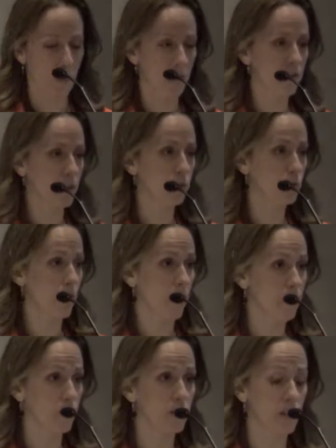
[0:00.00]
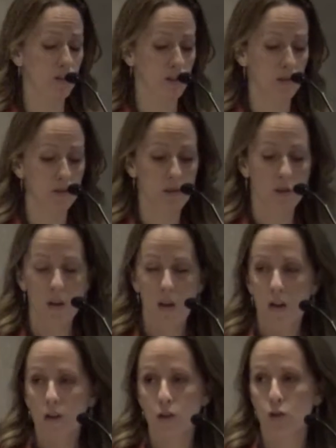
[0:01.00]
what if they do that for years?
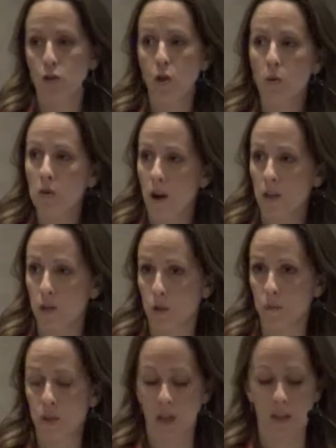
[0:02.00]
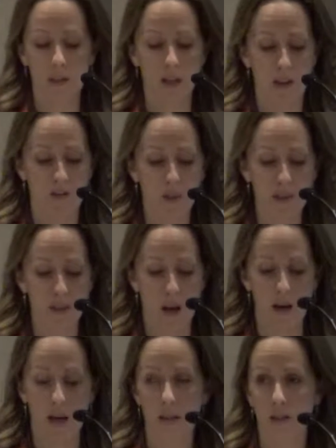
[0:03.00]
There's no long-term studies that have been
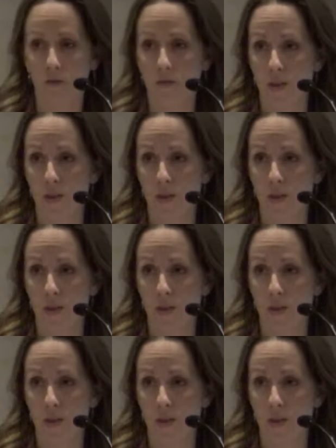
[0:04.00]
done on the